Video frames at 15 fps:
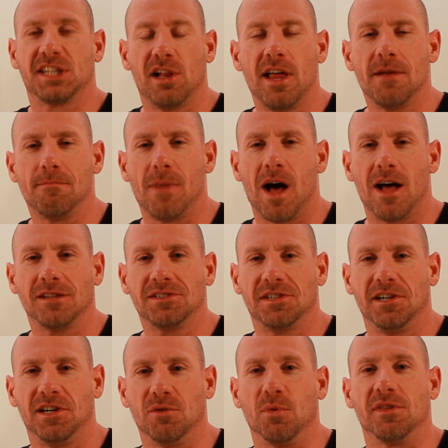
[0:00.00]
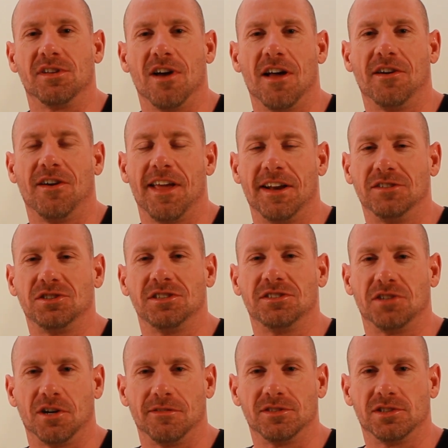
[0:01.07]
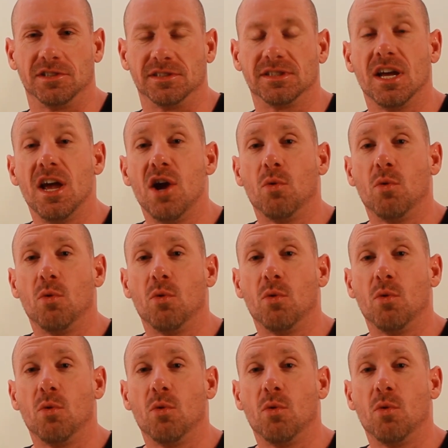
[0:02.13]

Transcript: Clinton Moss here with Gunner Energy Services.